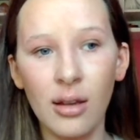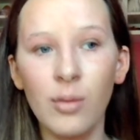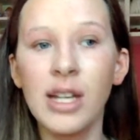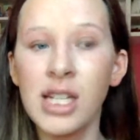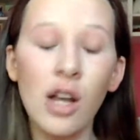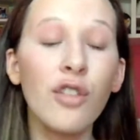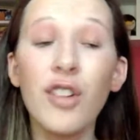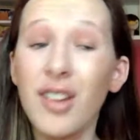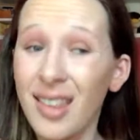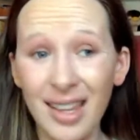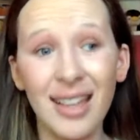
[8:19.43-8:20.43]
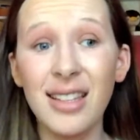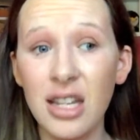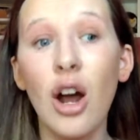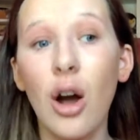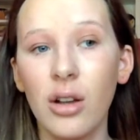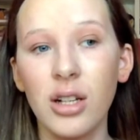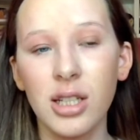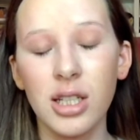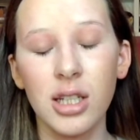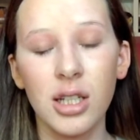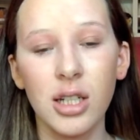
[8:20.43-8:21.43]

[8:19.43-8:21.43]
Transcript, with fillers: retails for $60.